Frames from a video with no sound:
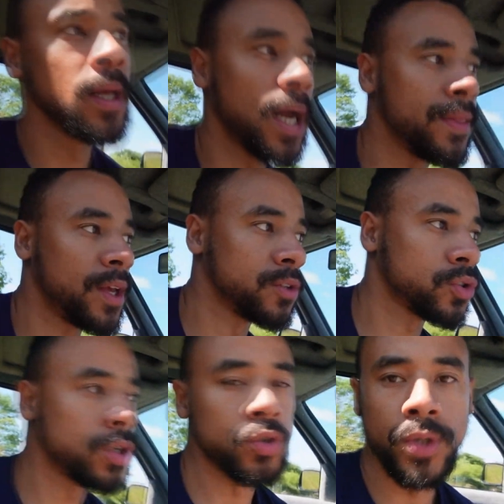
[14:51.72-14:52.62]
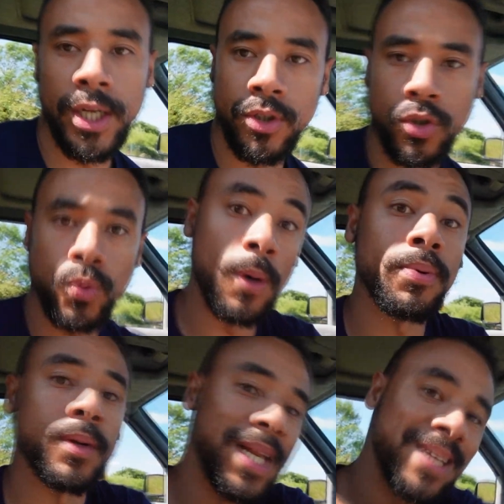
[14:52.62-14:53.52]
and then sort of do an engine swap
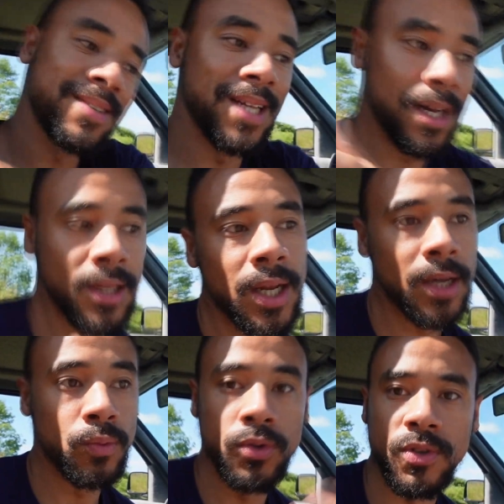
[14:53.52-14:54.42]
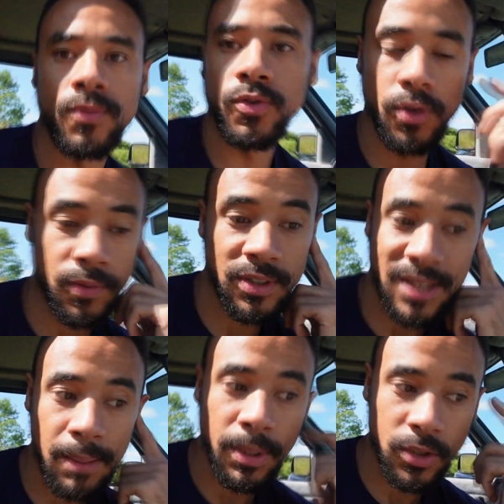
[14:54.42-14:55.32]
later down the line once I've sort of
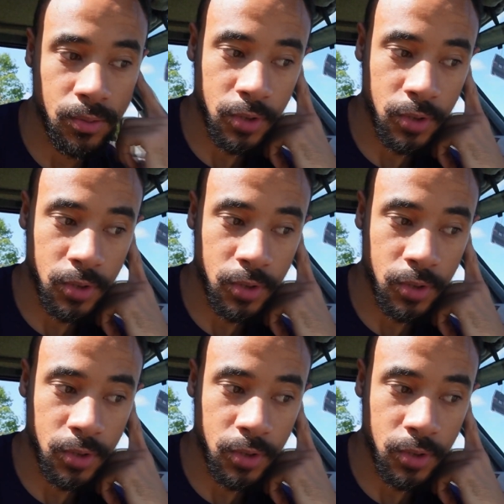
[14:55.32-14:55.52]
established some